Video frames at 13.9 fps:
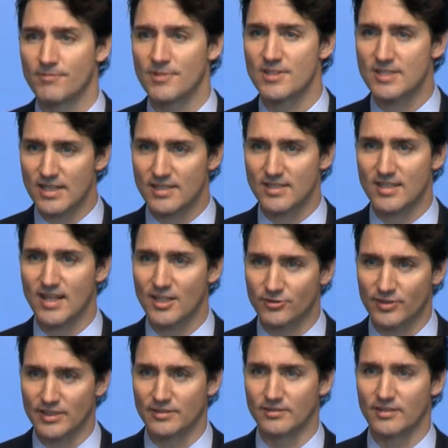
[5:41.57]

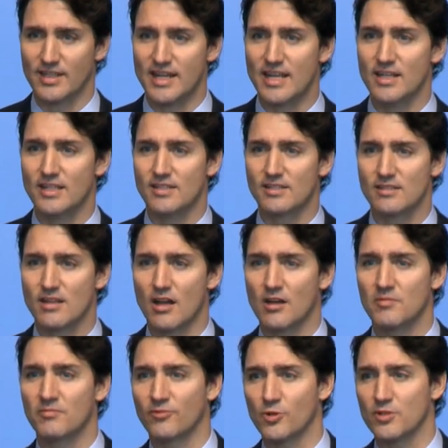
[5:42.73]
600 Canadian
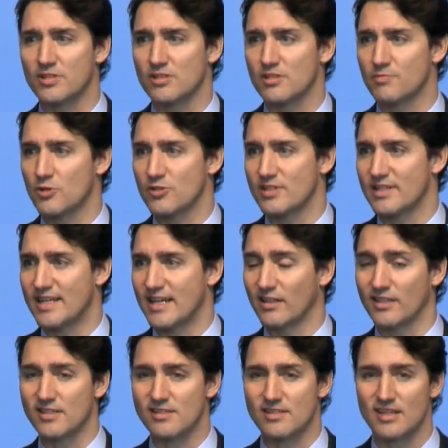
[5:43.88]
Armed Forces personnel
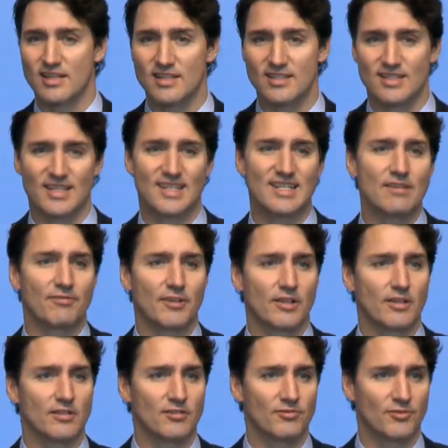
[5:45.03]
is
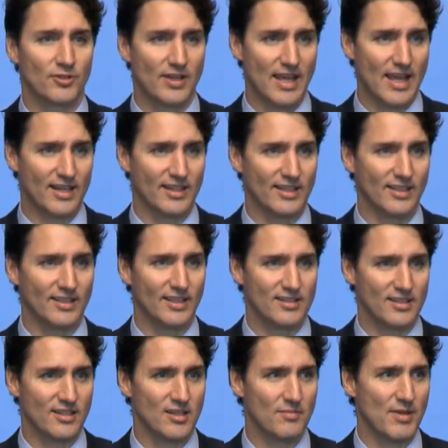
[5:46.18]
significant for Canada
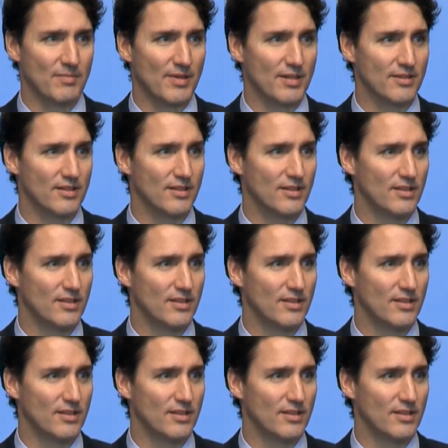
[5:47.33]
as a commitment.